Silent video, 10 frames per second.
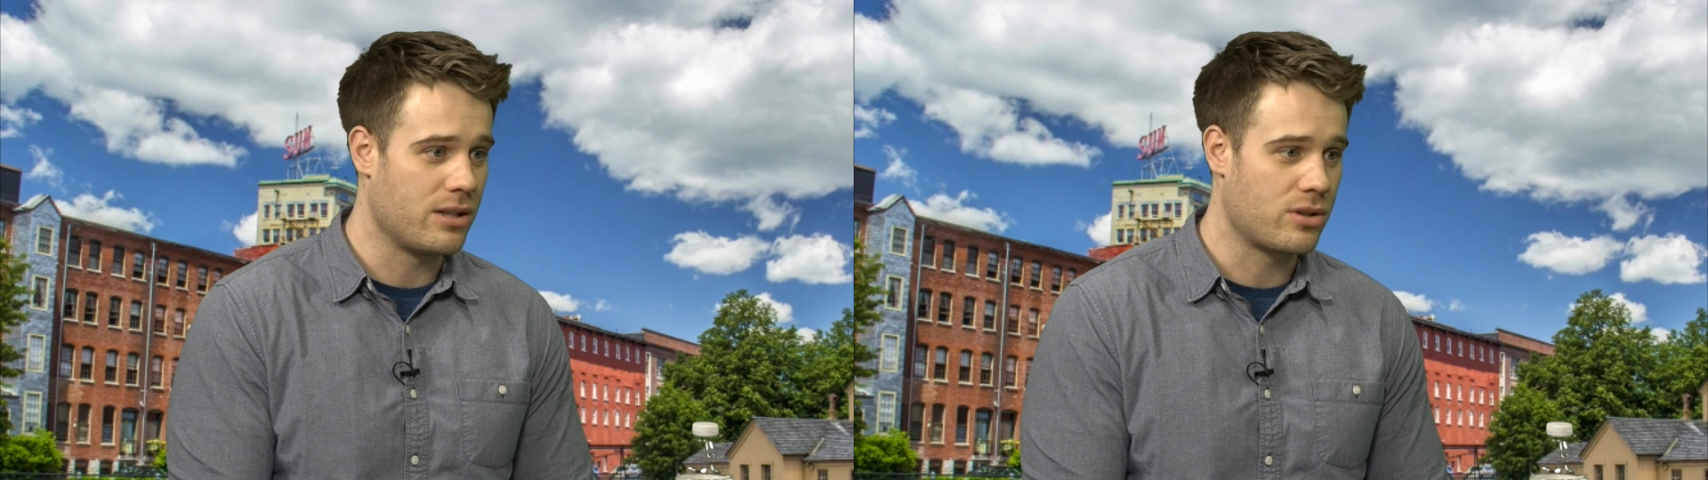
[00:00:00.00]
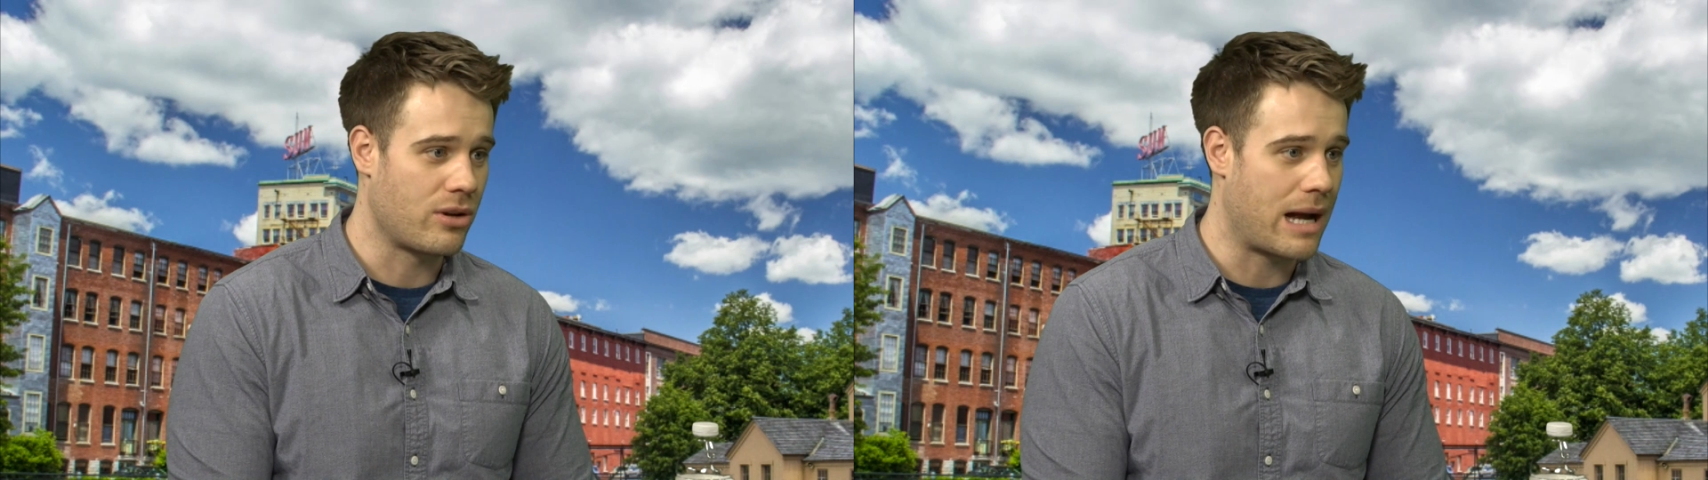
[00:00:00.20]

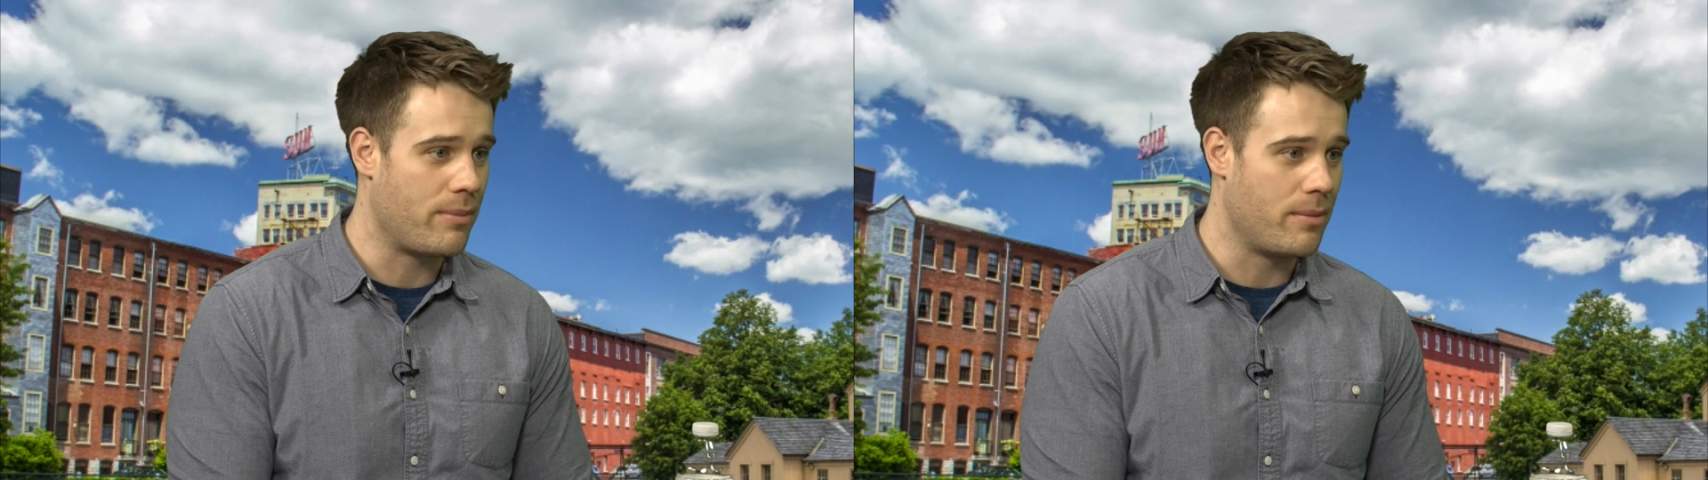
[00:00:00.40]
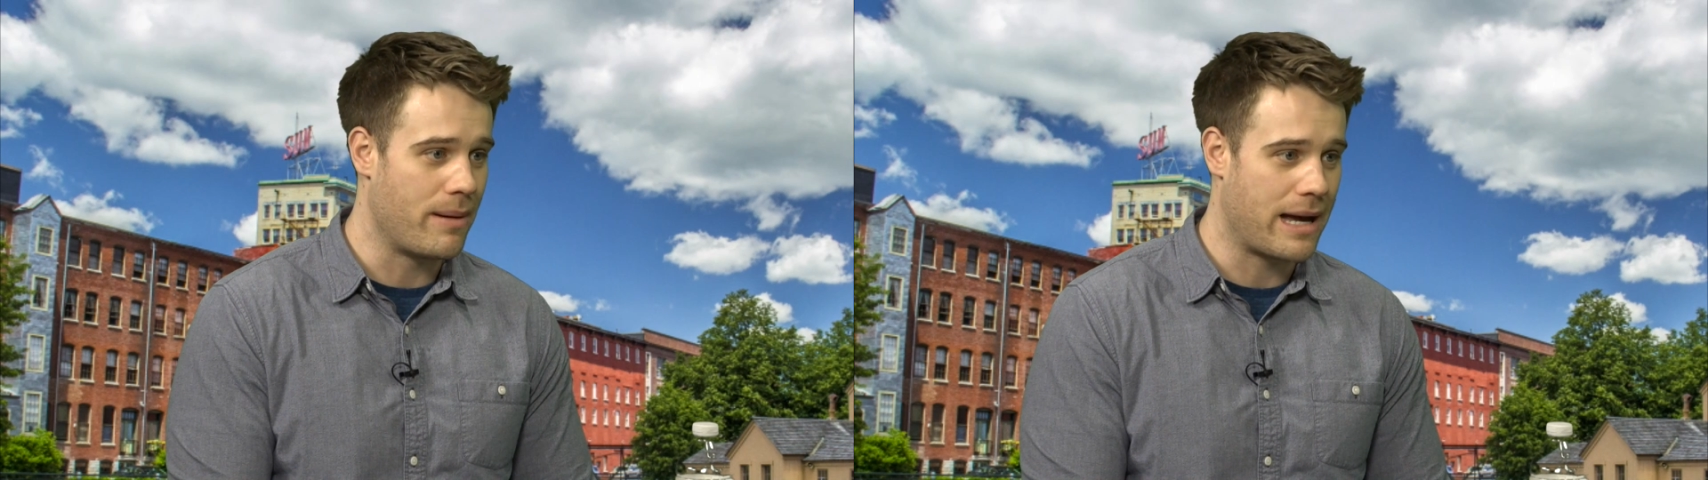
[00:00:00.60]

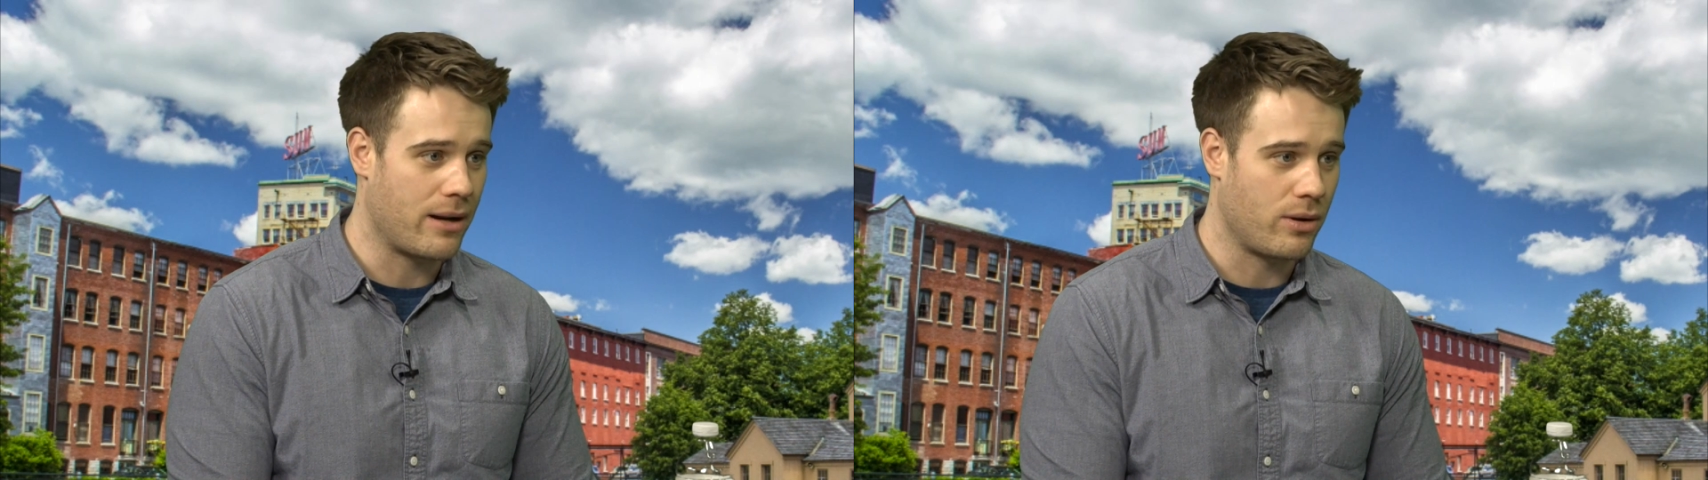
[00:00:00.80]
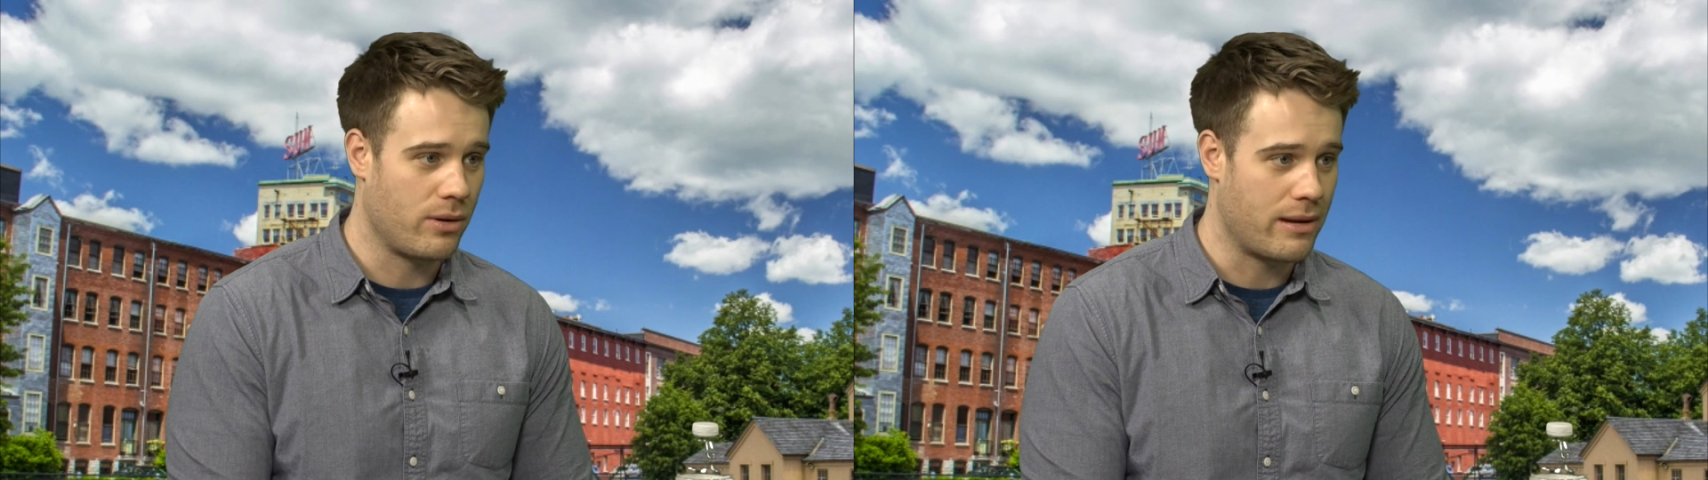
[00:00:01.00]
scrappy
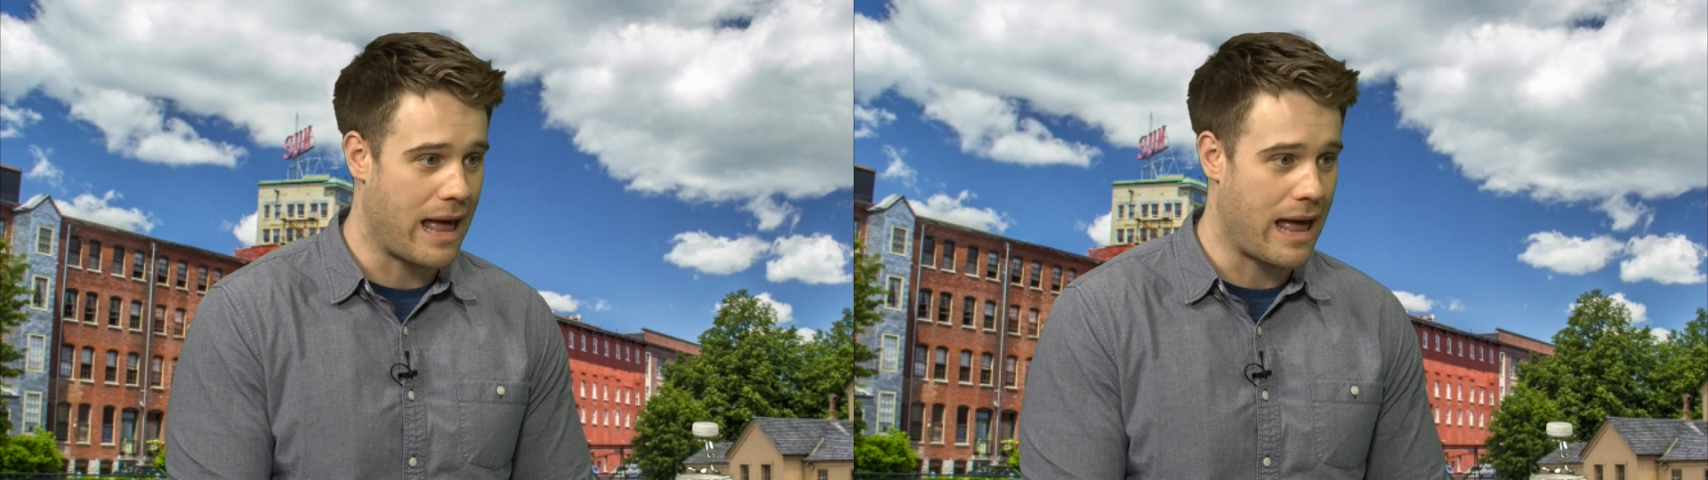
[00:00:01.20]
battle